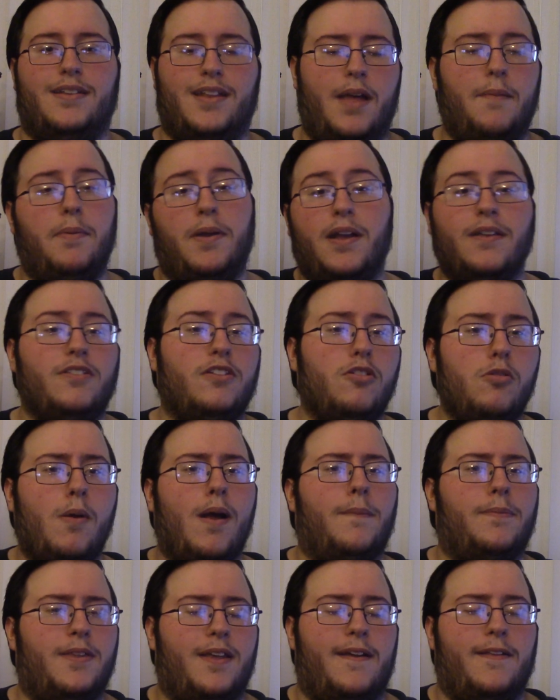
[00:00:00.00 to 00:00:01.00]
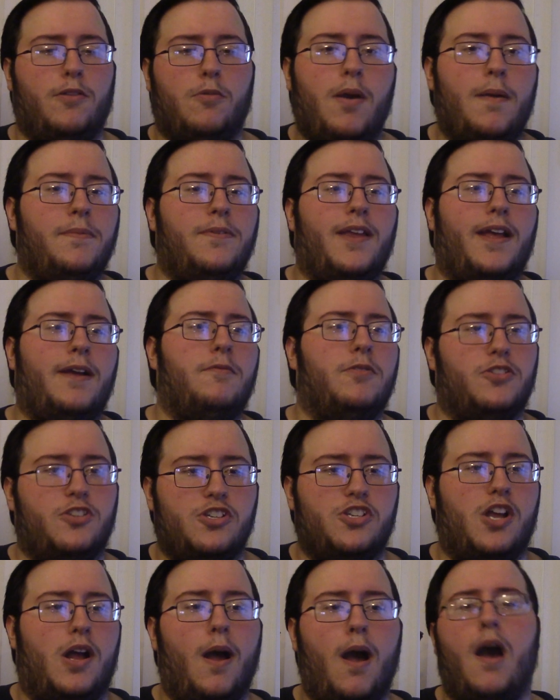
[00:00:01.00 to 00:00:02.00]
not because of the website the website was
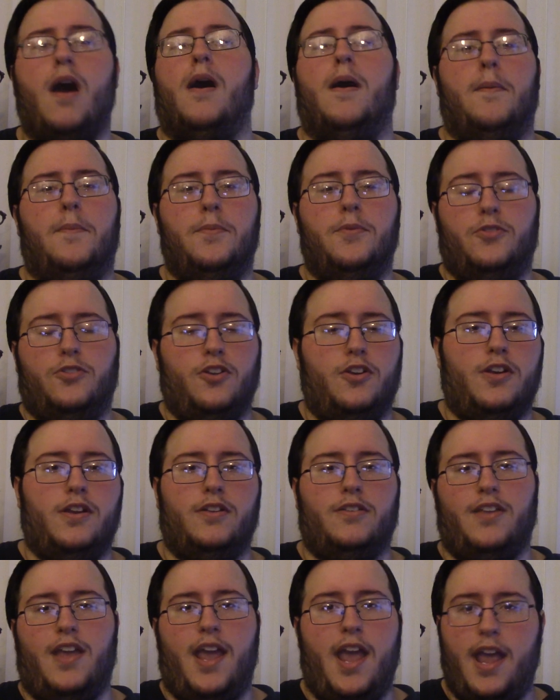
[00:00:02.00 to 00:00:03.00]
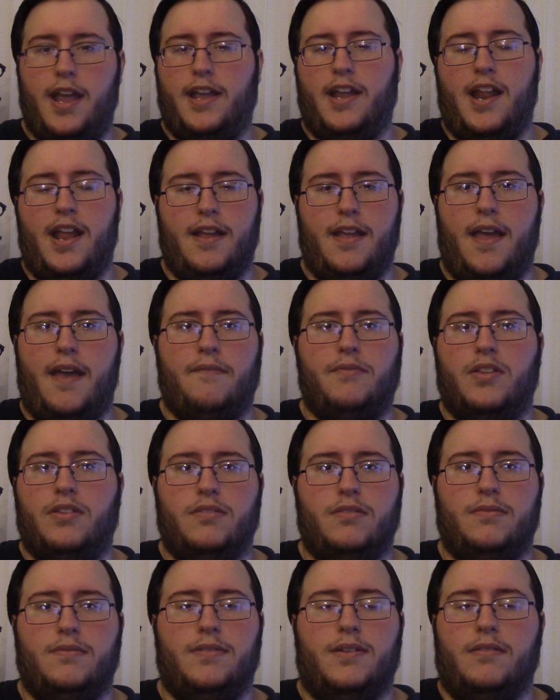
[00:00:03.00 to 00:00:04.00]
just a hub so you could say hey can i have
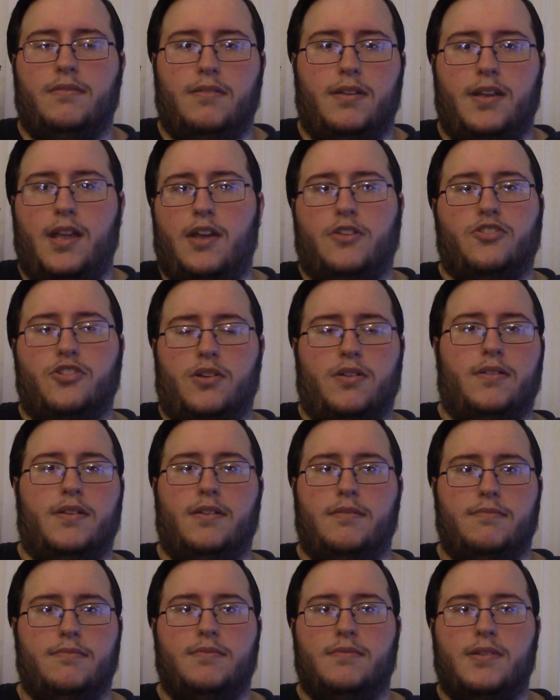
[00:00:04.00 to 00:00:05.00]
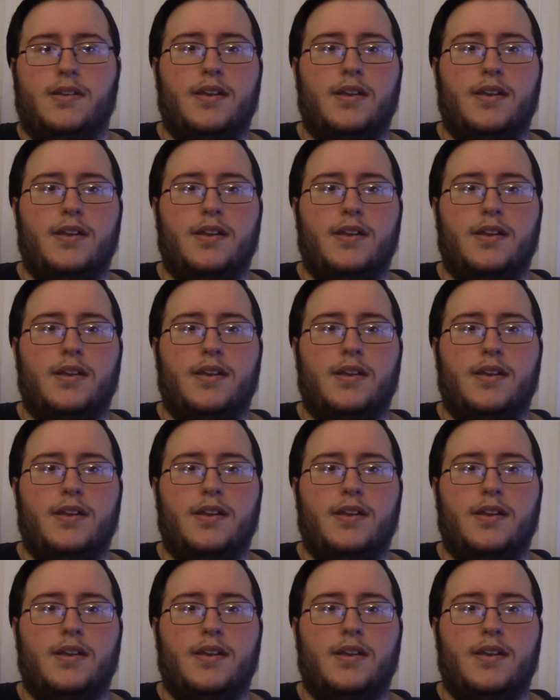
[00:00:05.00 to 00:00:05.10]
this and like yeah sure here